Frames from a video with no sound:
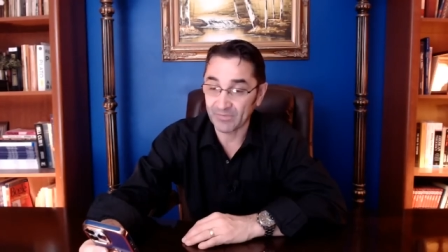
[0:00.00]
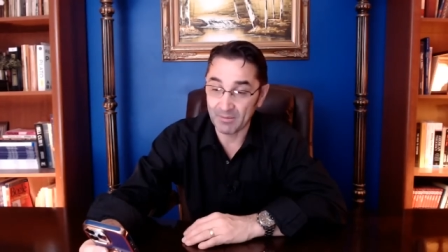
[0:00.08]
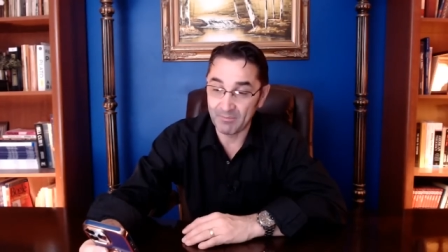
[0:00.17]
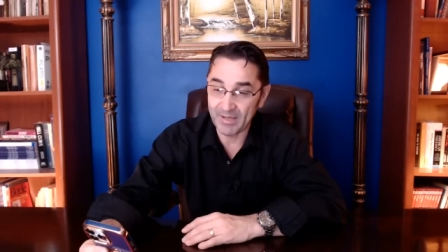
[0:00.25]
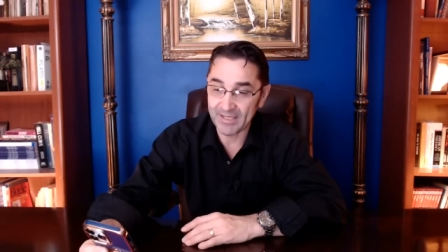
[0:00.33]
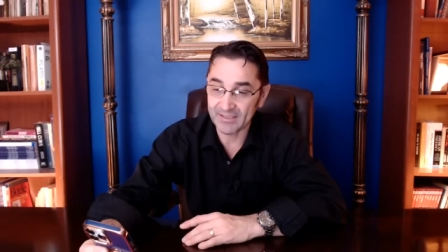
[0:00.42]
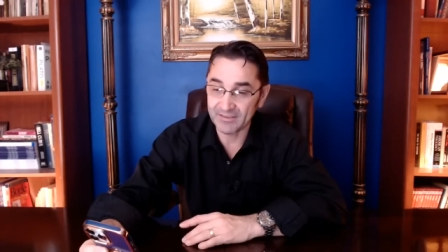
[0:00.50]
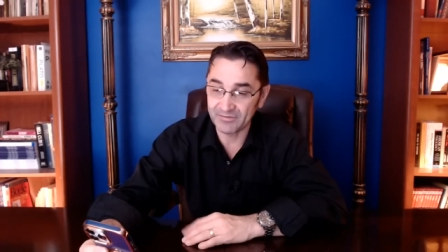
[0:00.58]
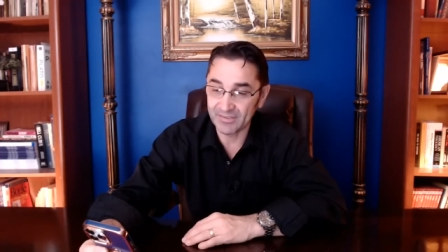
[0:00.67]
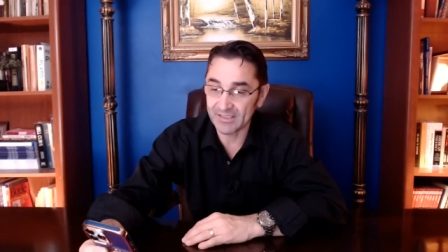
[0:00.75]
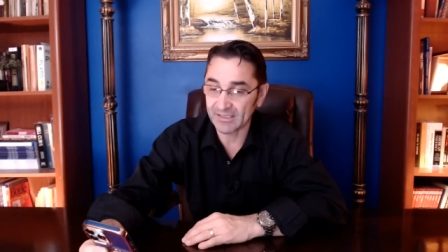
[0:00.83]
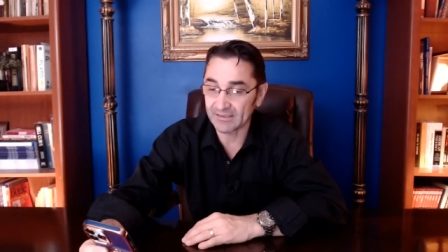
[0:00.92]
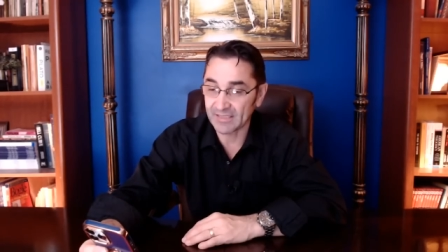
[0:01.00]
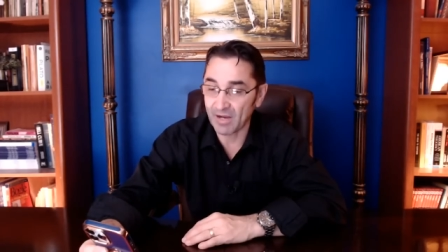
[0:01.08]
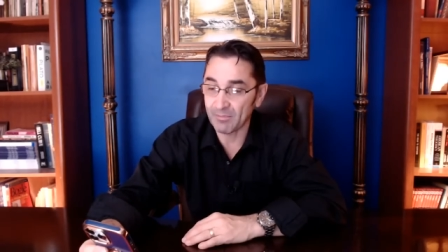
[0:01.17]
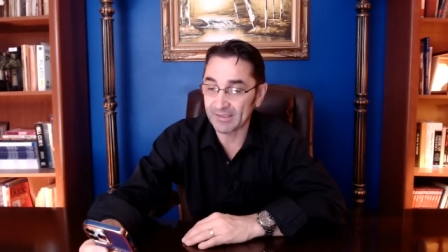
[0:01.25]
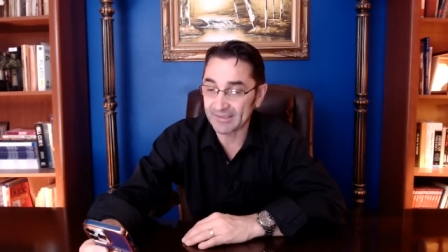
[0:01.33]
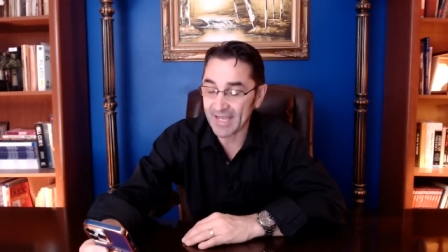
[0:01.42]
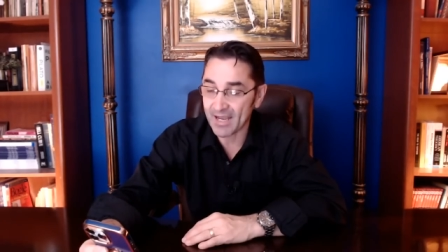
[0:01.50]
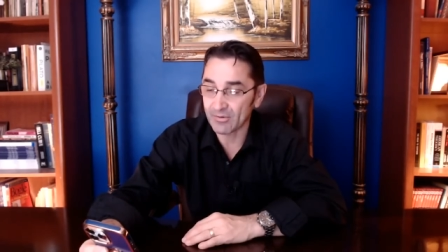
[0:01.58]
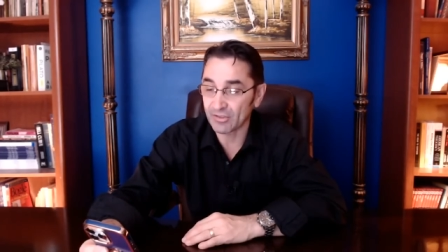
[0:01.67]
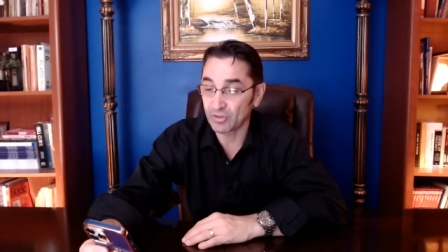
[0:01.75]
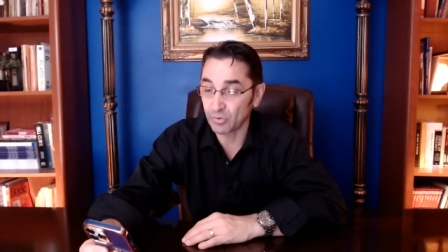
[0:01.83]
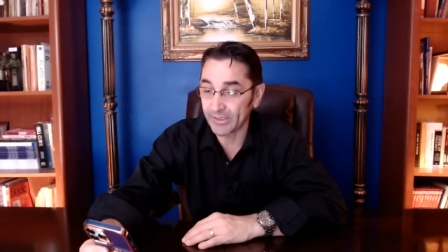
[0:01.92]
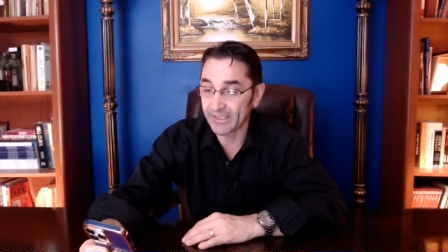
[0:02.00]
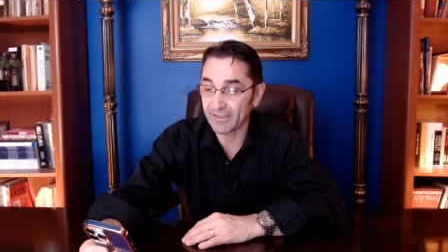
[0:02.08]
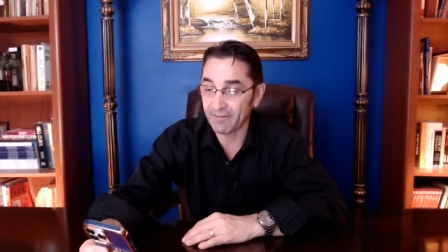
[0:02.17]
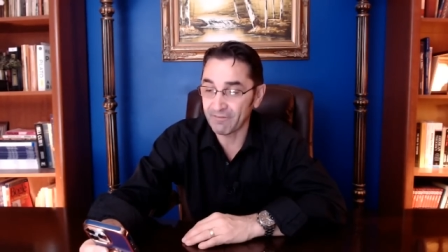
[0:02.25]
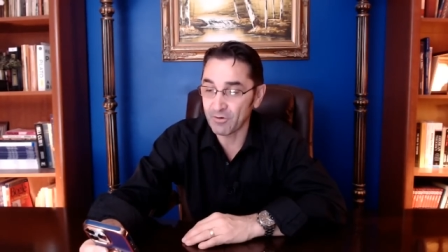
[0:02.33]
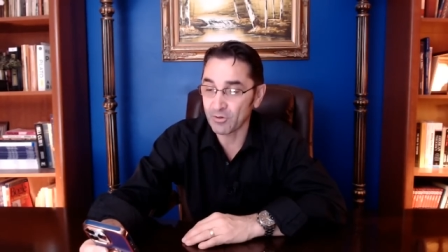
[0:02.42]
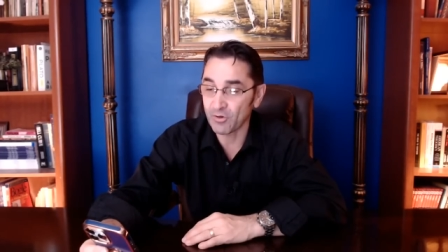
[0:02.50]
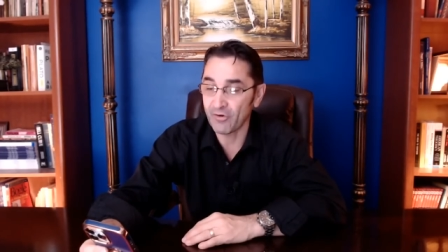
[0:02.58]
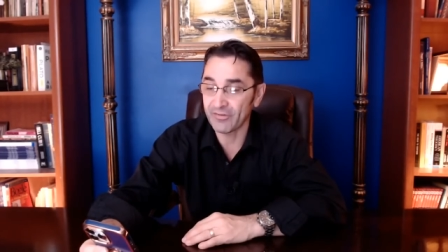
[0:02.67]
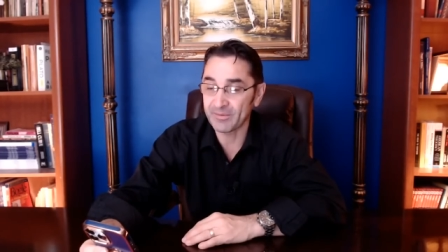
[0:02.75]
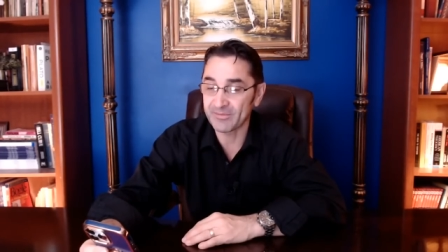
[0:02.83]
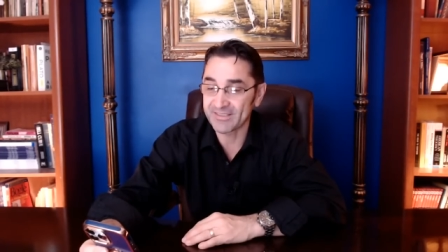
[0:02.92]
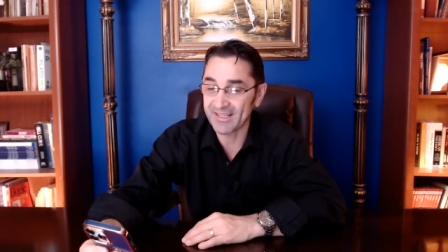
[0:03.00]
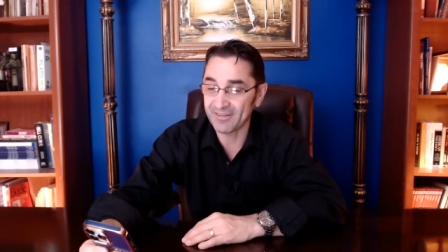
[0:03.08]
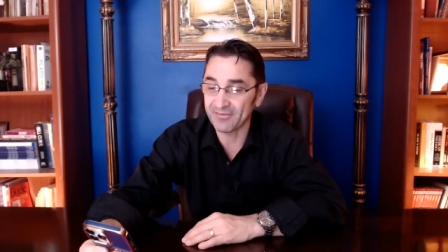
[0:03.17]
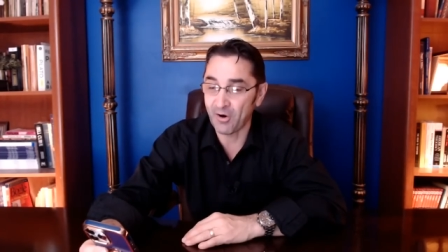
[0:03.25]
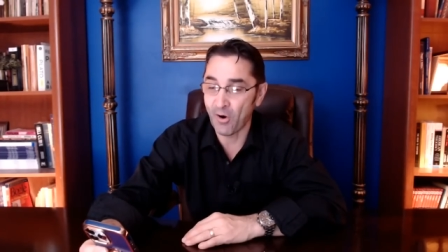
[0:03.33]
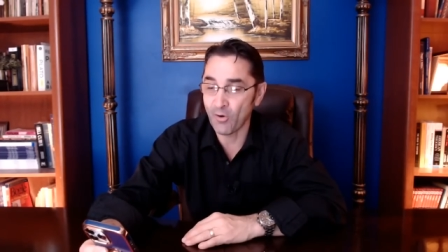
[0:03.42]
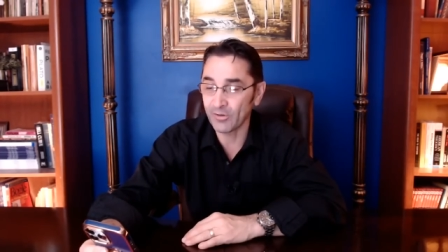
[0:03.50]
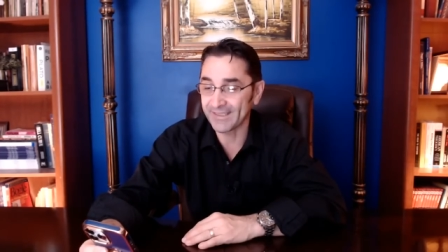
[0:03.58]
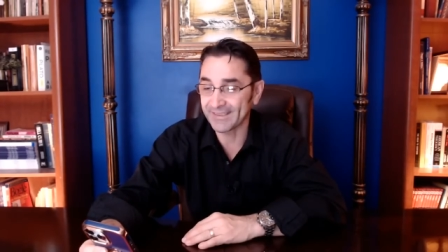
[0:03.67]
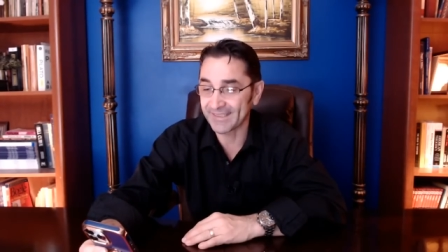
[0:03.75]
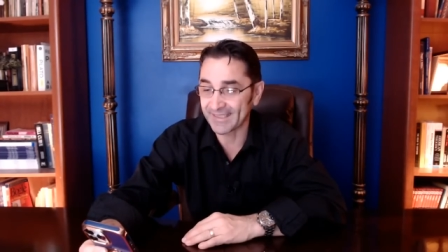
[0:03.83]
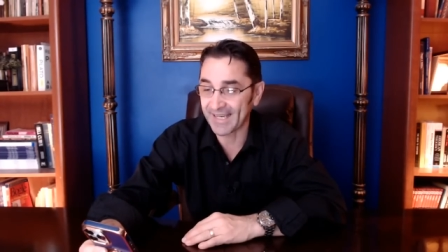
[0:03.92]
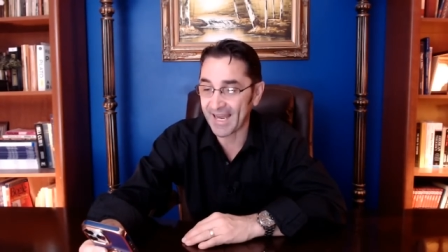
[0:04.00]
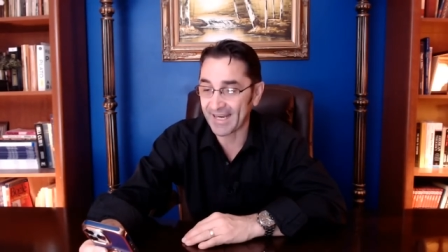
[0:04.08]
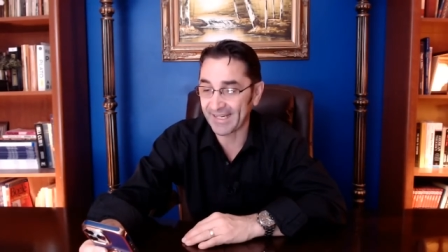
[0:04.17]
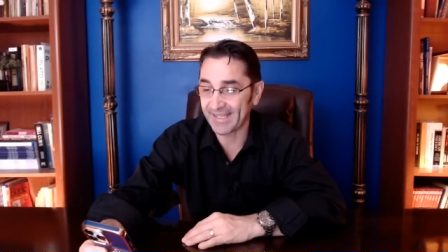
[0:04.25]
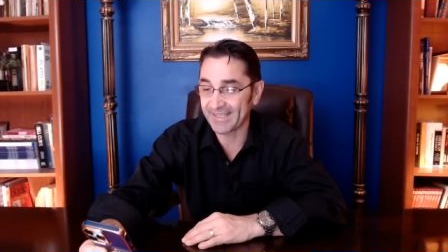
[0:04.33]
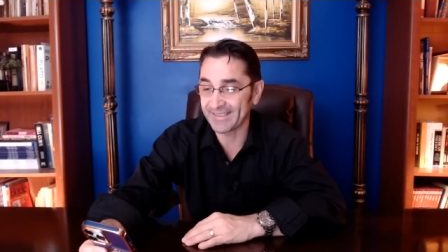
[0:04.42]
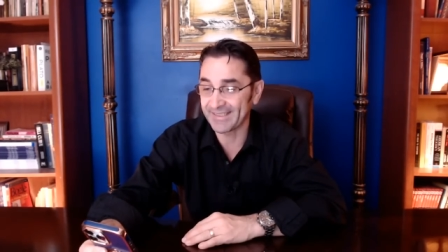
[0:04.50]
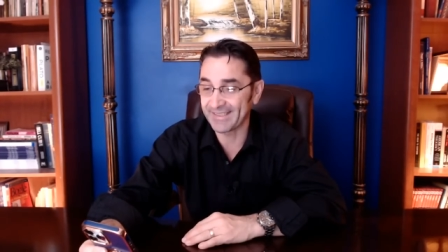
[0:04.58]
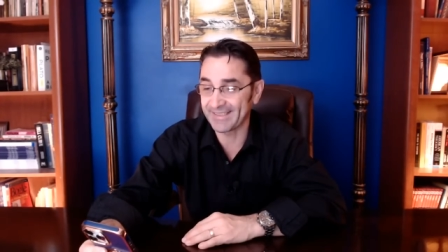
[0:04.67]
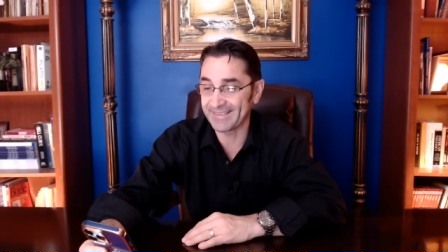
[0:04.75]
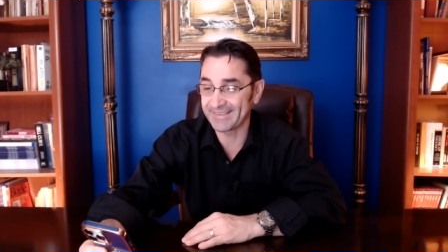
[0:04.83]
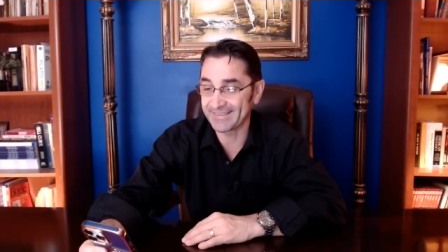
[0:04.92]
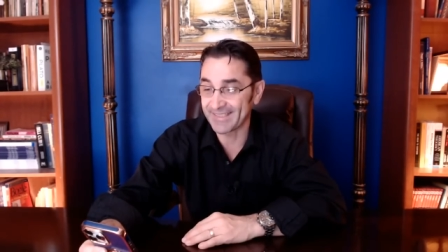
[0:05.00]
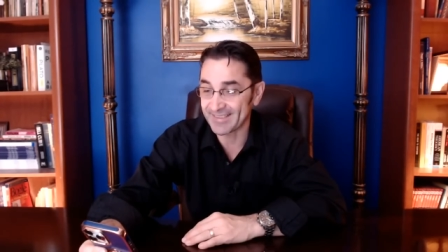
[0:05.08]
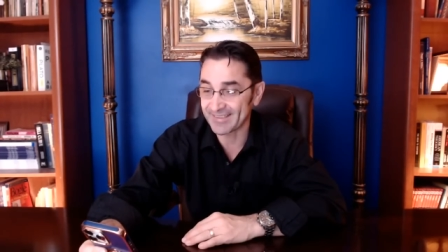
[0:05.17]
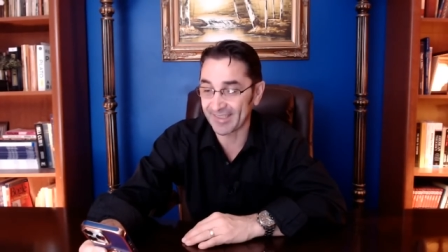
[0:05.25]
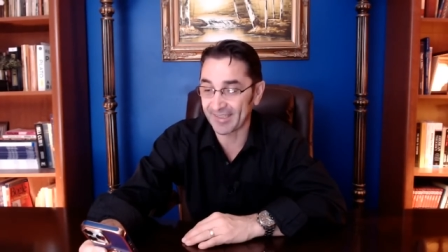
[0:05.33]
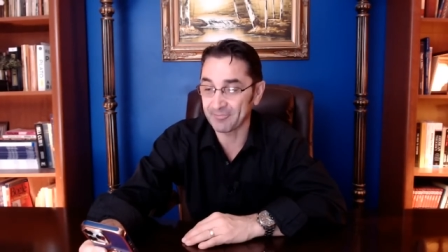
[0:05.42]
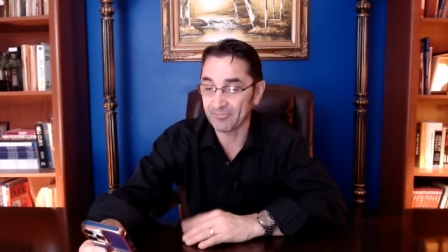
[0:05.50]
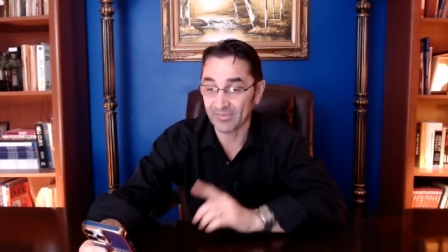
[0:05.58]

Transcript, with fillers: Ben Gvir doubled down, tweeting a photo of himself holding the gun and insisting,